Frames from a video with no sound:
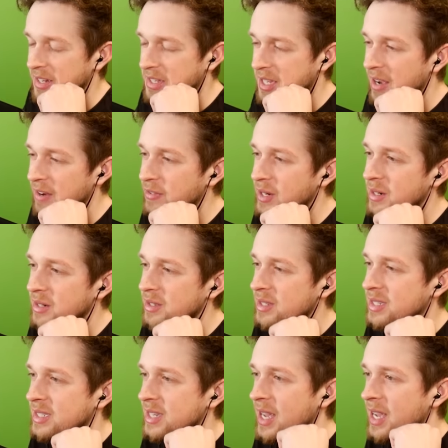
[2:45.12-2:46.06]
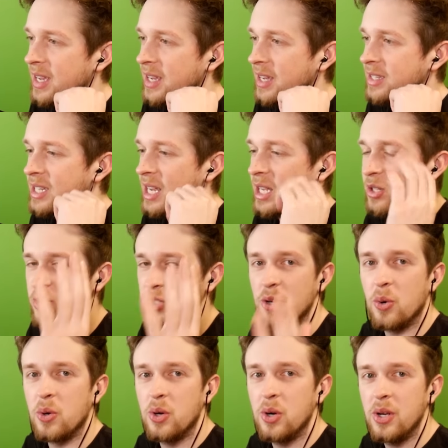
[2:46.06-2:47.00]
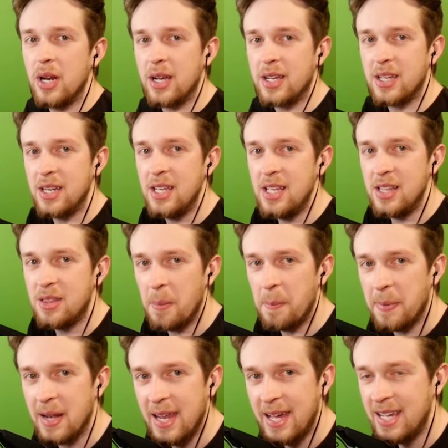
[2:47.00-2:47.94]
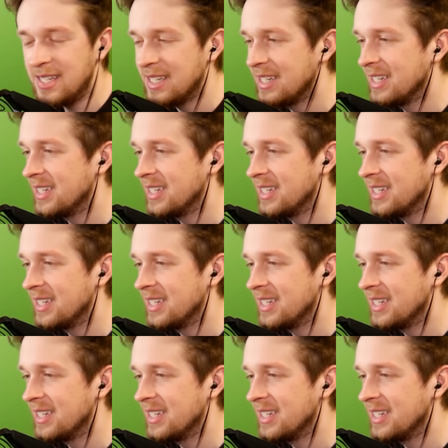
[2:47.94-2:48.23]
like, you ever hear the saying, it tastes so good I could eat the plate?